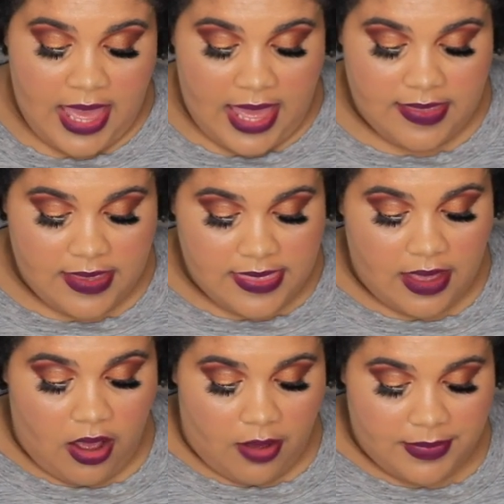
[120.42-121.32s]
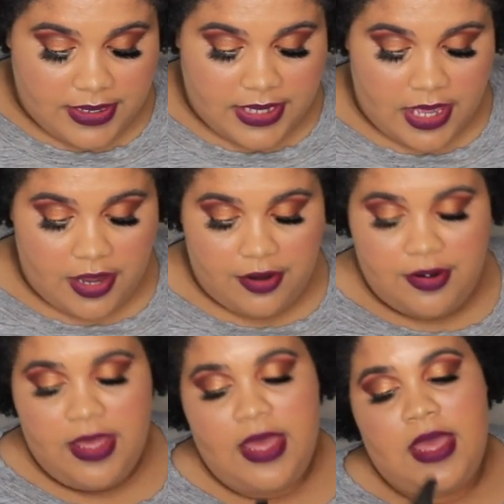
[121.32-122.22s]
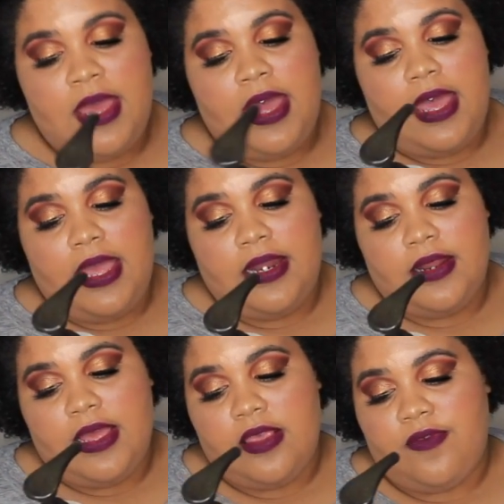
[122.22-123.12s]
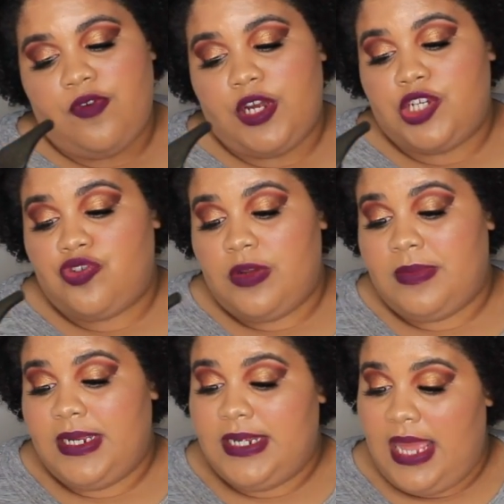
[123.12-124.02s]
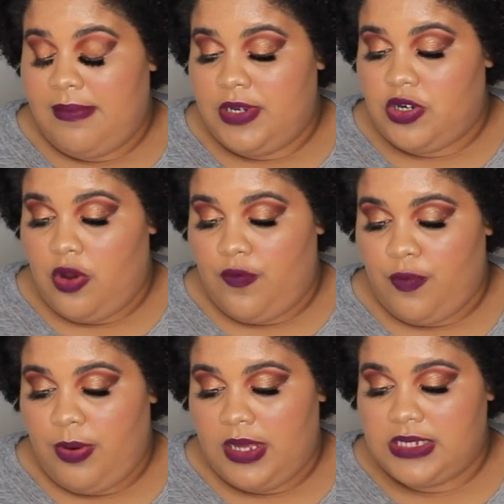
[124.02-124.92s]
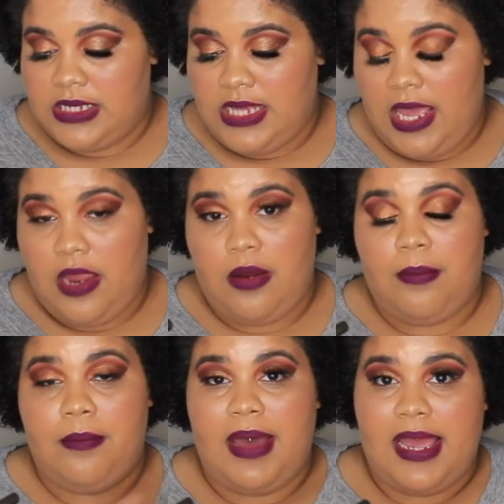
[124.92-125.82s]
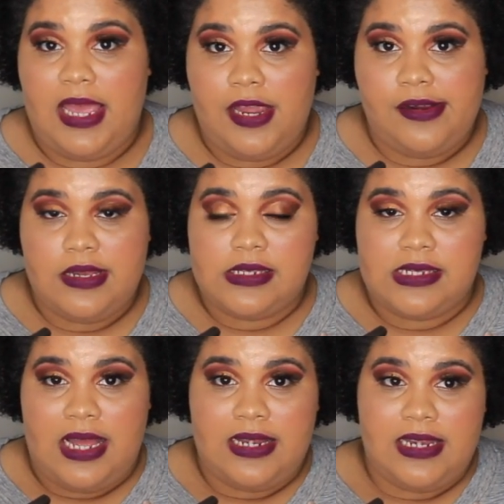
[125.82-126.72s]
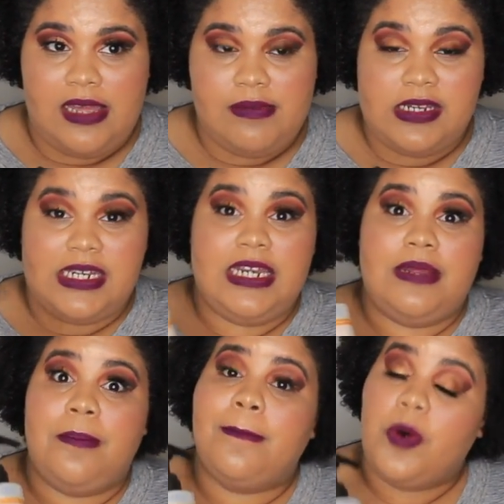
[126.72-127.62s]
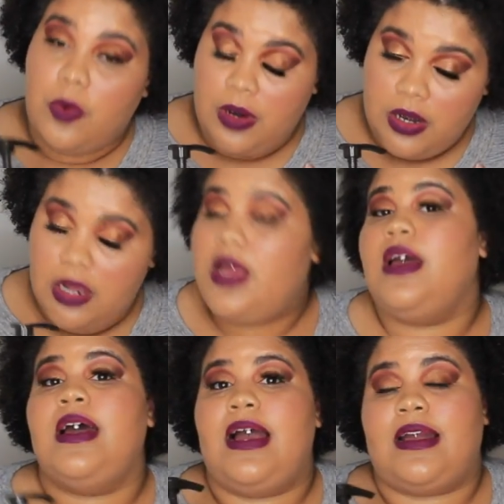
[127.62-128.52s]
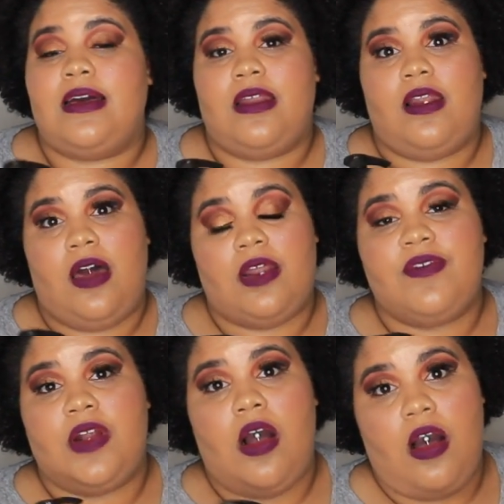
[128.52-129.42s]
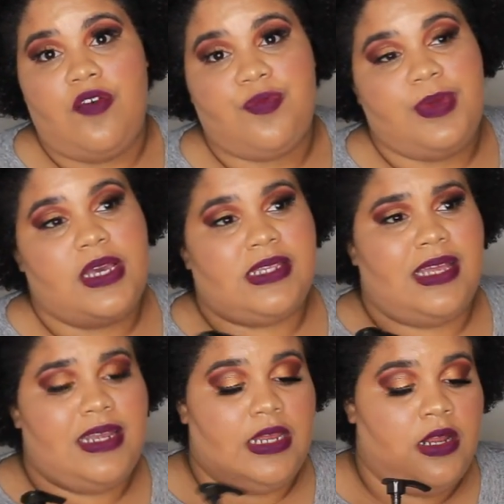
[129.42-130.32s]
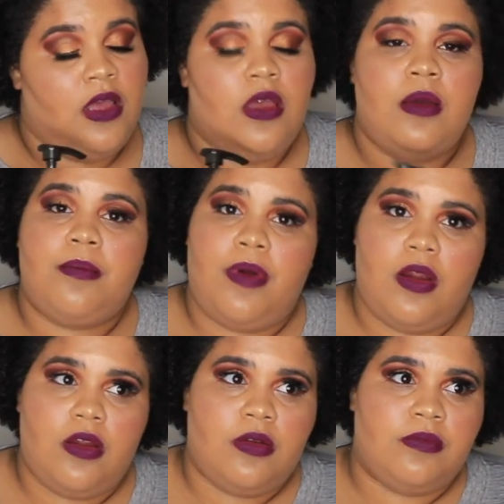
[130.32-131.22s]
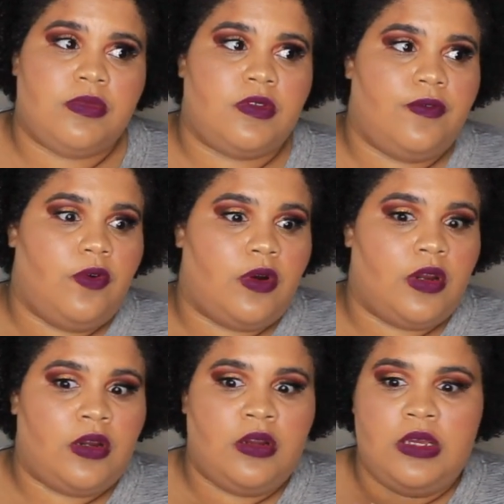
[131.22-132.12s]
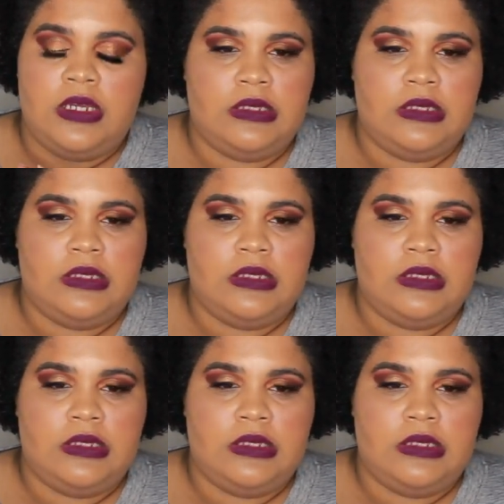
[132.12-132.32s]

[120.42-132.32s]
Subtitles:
And then the almond care, it is for extremely damaged, overprocessed hair. My hair is not damaged anymore. I cut a lot of it off because I did perms for